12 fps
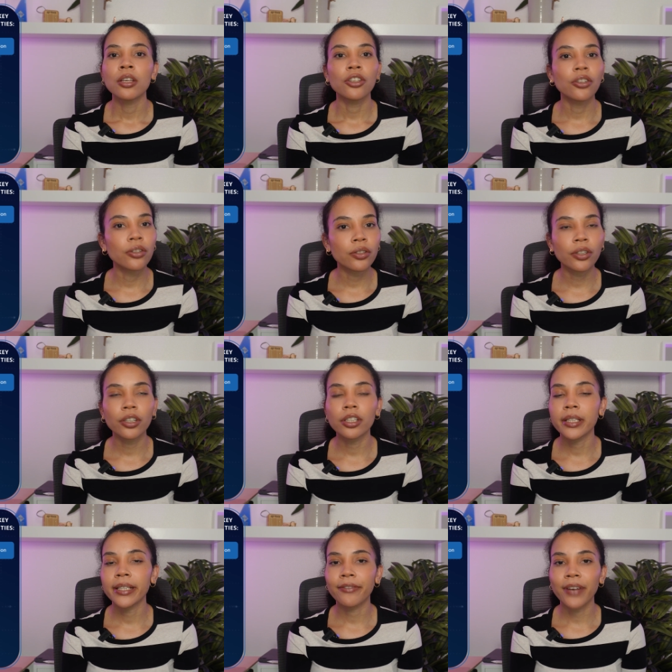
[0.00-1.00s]

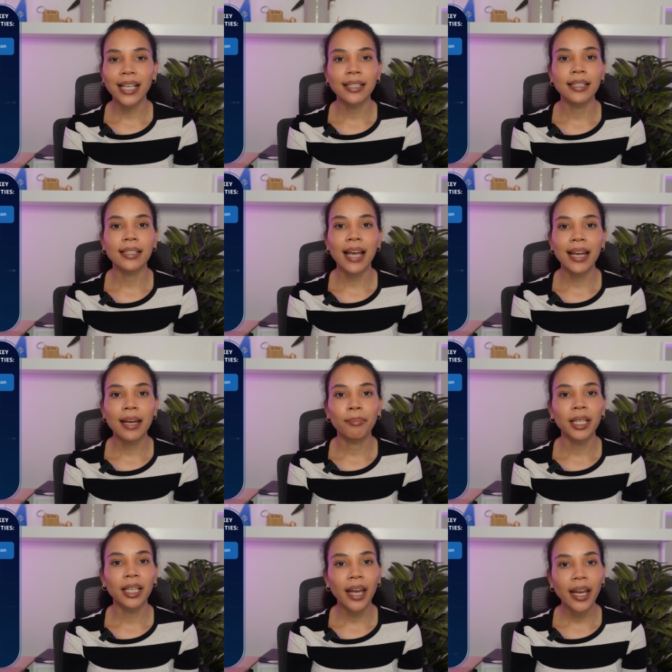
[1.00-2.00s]
users, devices, and
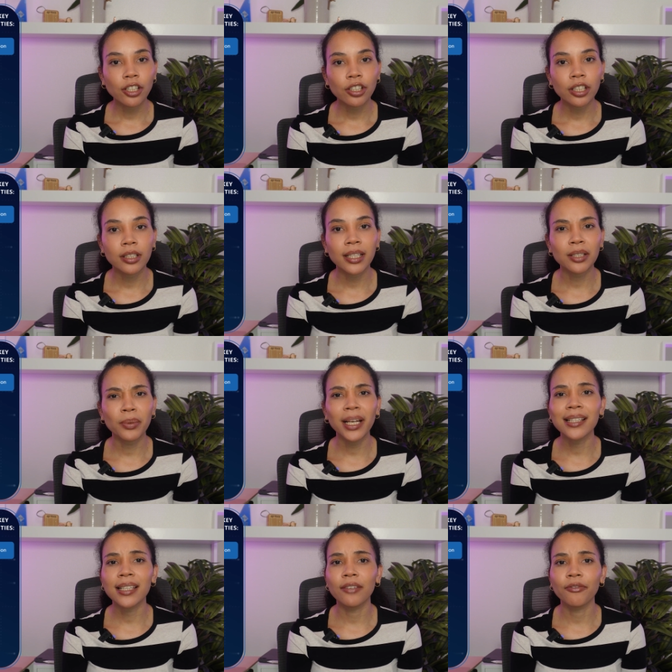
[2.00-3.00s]
applications, as
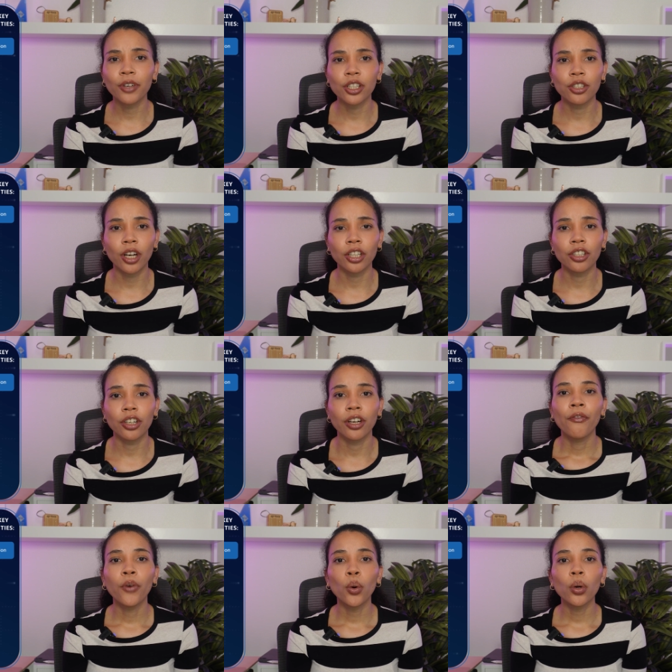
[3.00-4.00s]
well as infrastructure
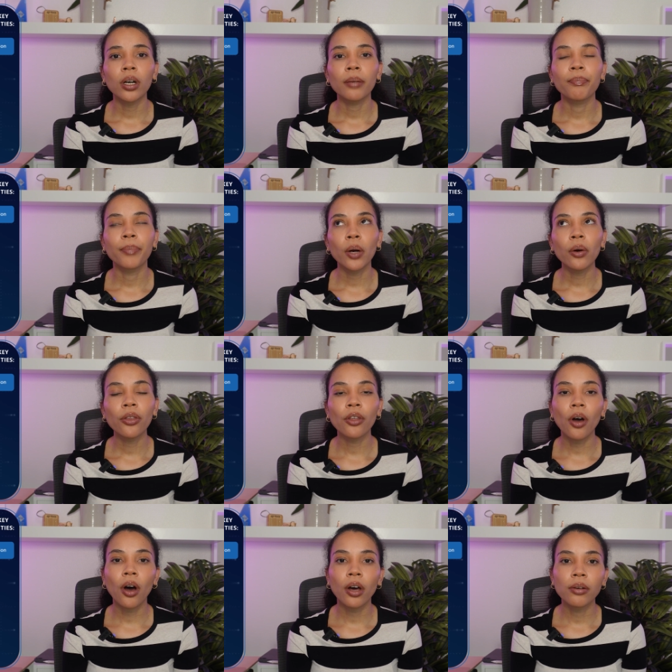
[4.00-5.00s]
for
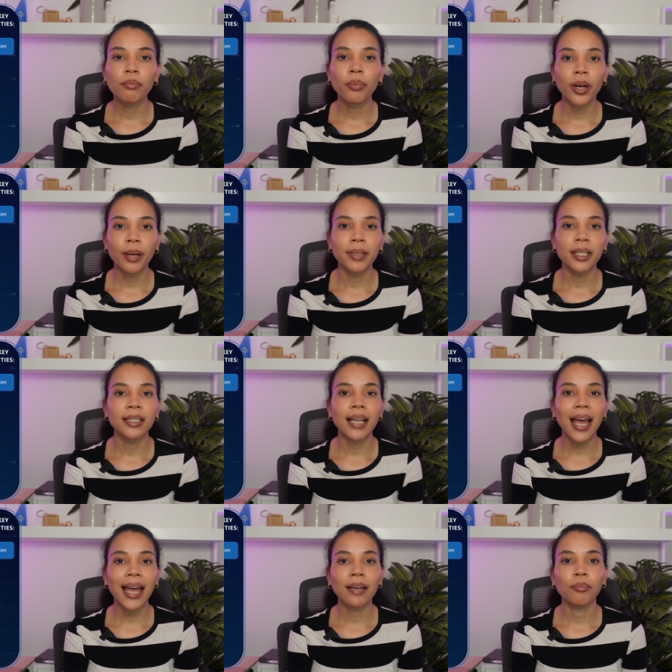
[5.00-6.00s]
both on-premise
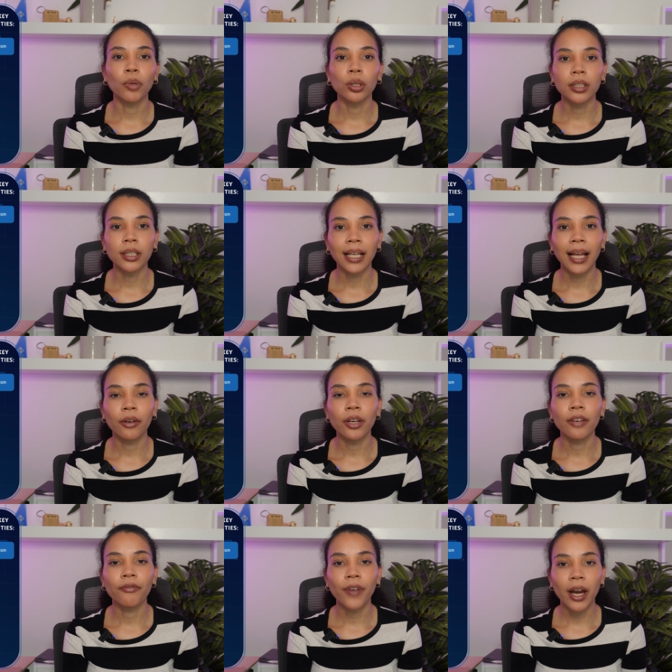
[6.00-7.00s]
and multi-cloud
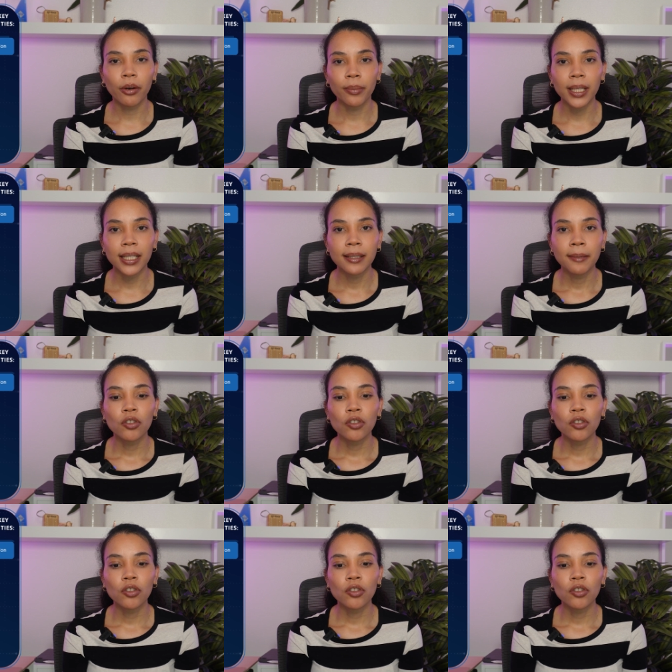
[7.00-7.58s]
environments.